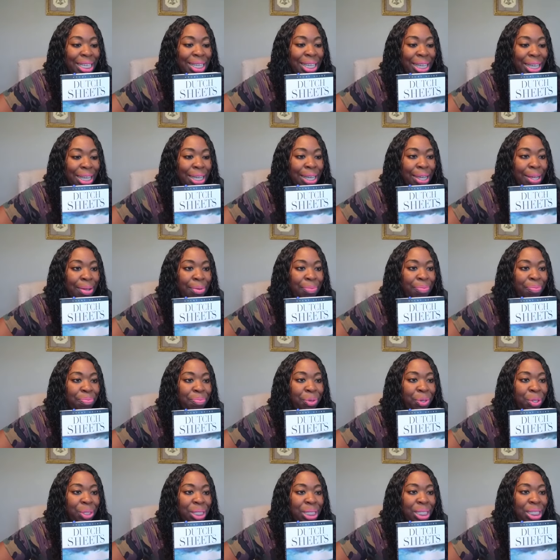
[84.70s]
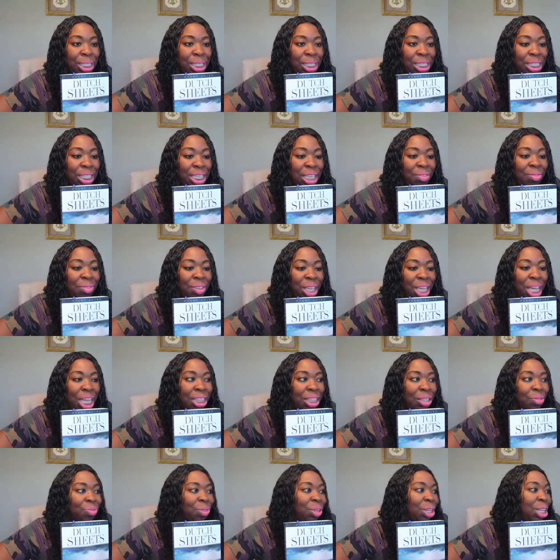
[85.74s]
um, versus giving
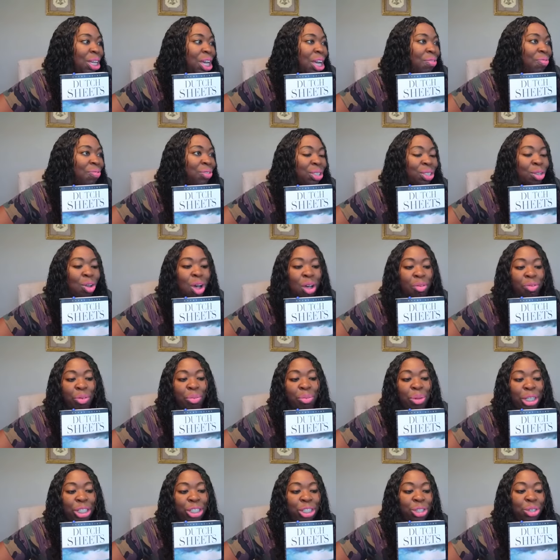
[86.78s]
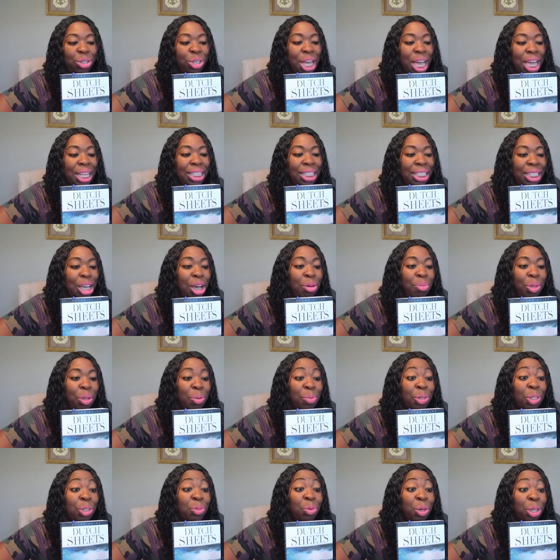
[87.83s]
out the free conference call information. You guys tell me
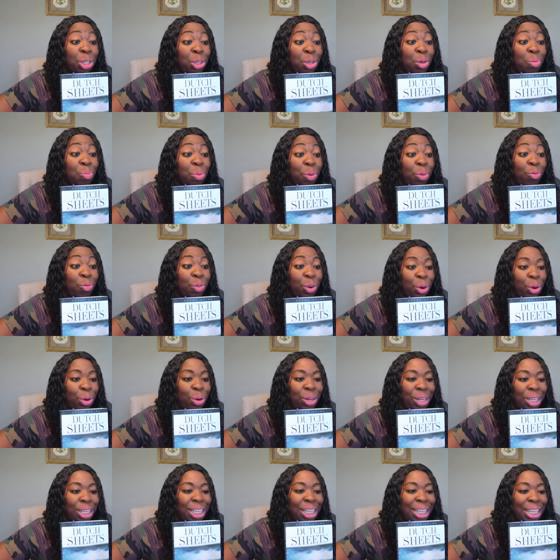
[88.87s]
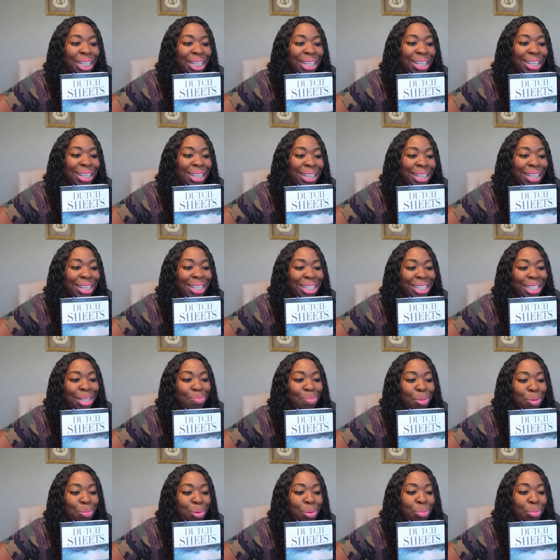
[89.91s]
which one you prefer. Uh, some
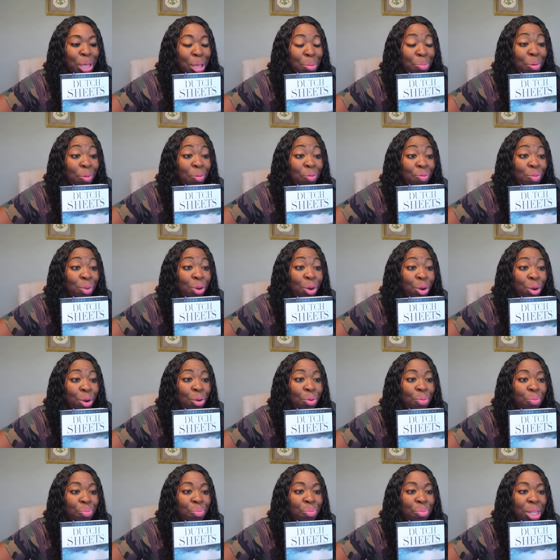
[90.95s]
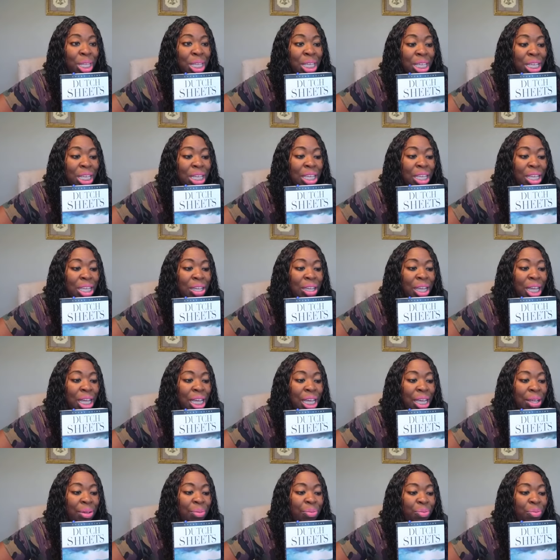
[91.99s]
people may prefer
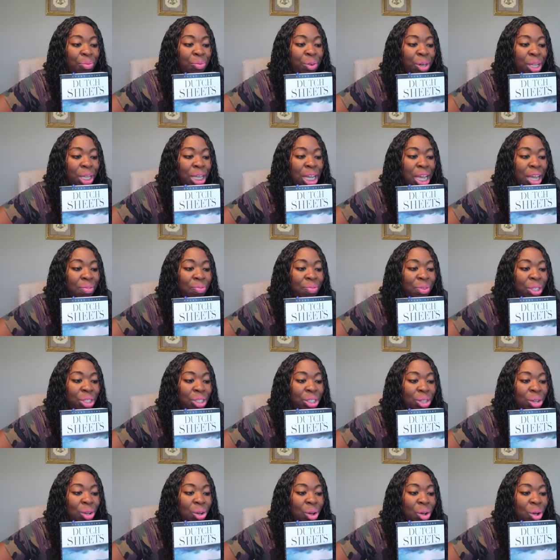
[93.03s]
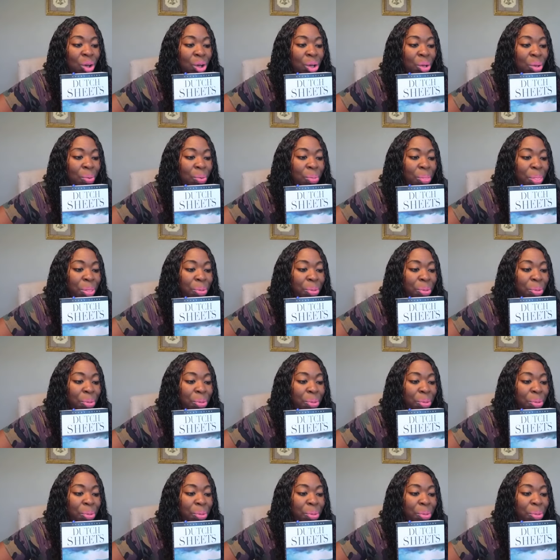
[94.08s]
um, free conference call.